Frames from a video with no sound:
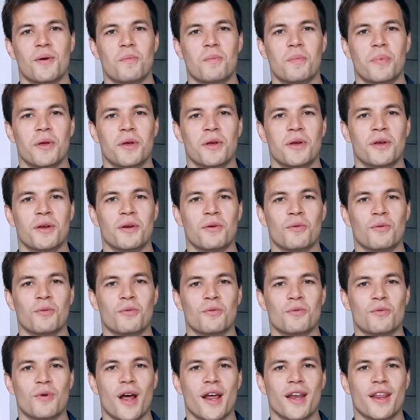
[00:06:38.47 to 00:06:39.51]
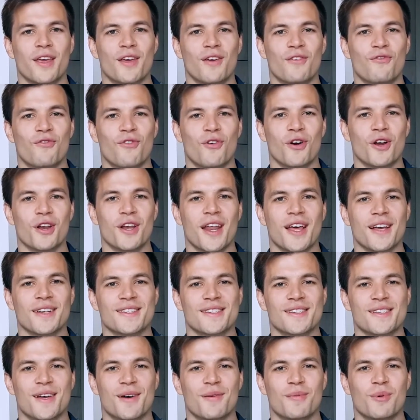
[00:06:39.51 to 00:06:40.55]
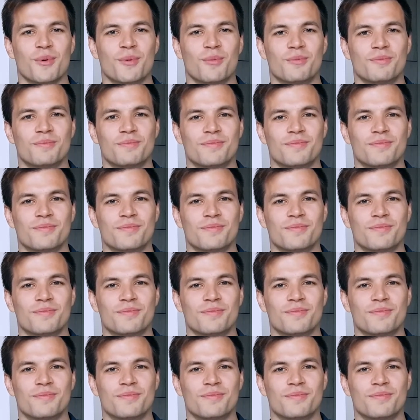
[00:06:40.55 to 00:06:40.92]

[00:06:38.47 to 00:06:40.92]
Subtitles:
be ready for the next step.